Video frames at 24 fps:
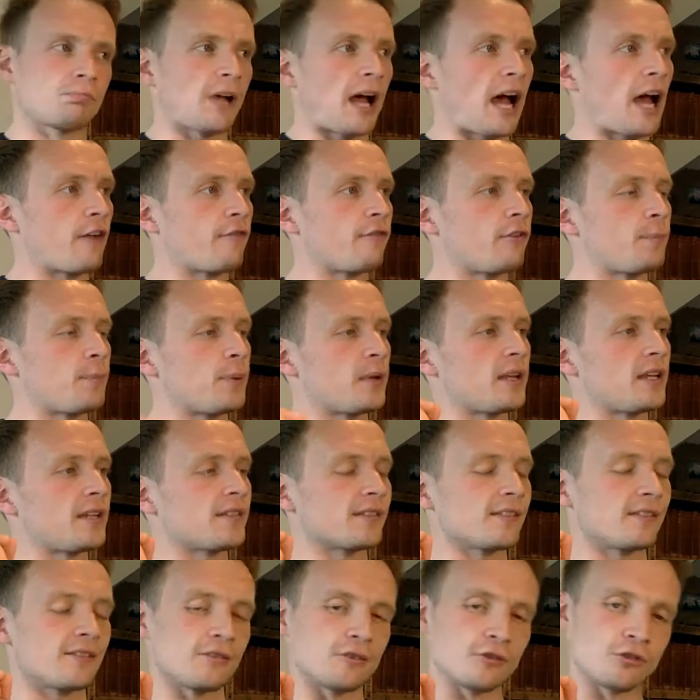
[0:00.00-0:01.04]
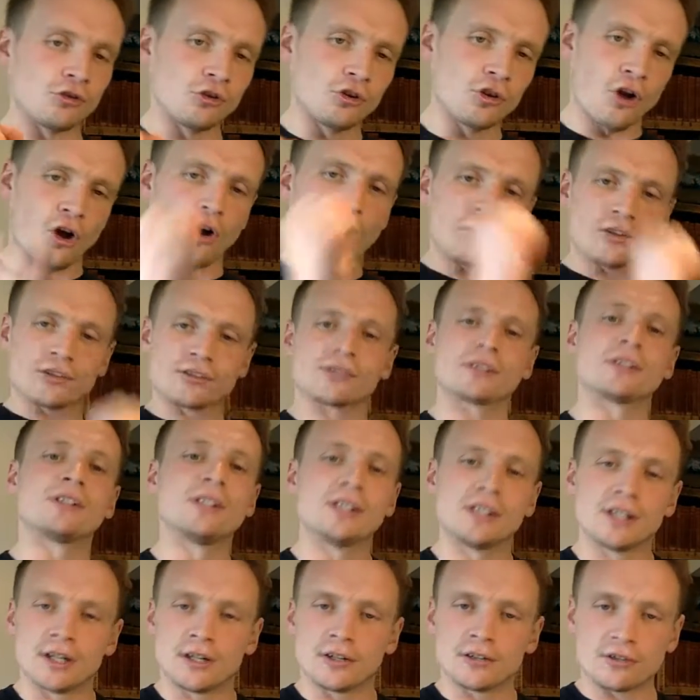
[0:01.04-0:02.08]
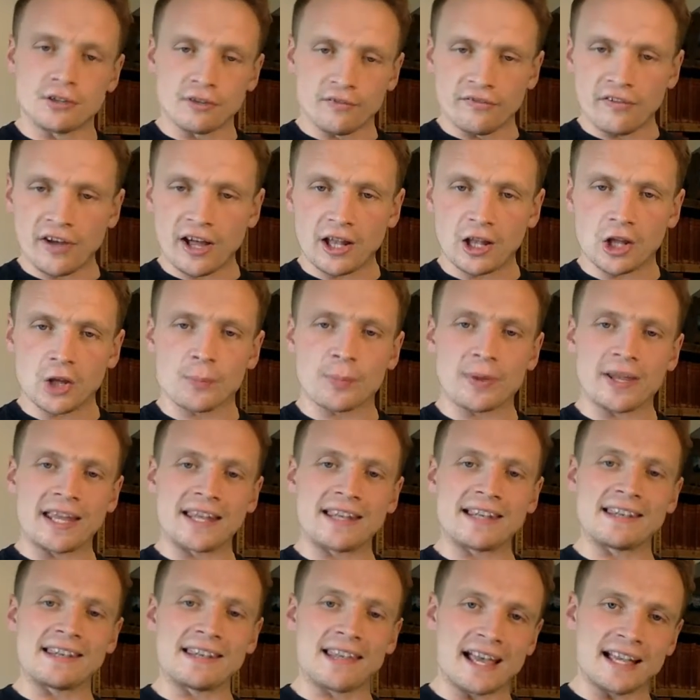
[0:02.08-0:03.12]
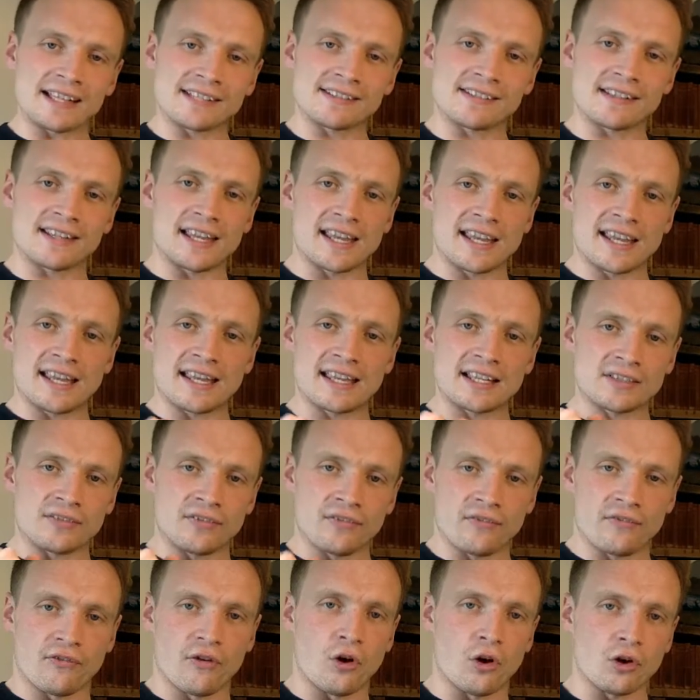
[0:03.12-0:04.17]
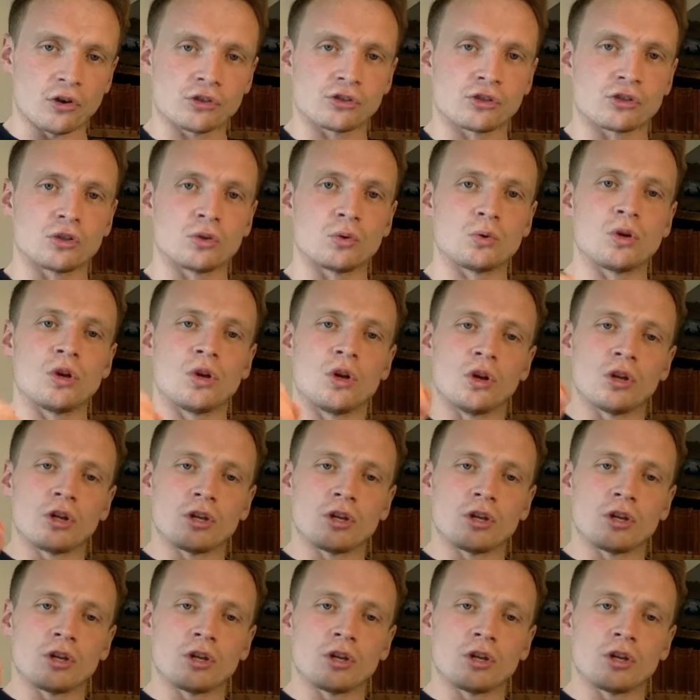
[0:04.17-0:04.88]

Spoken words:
I repeat, not develop unless it is forced to.